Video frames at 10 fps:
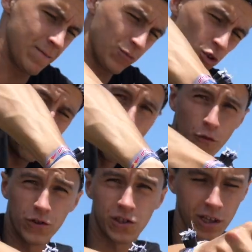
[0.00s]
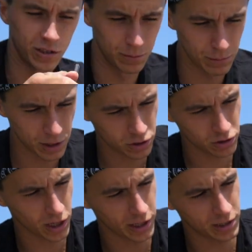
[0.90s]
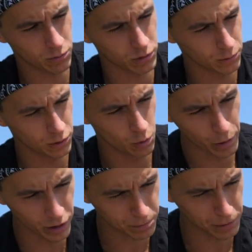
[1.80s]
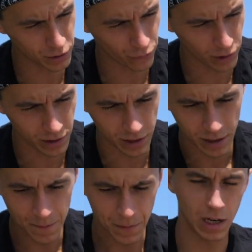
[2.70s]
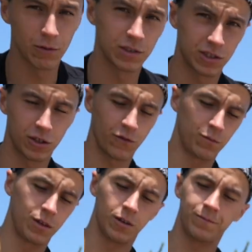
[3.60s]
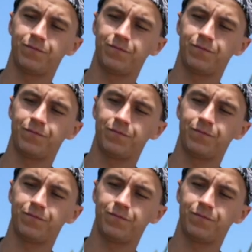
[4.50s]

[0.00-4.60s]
Don't over tighten it. Make sure you tighten it where your wheel spins freely and everything's good from there.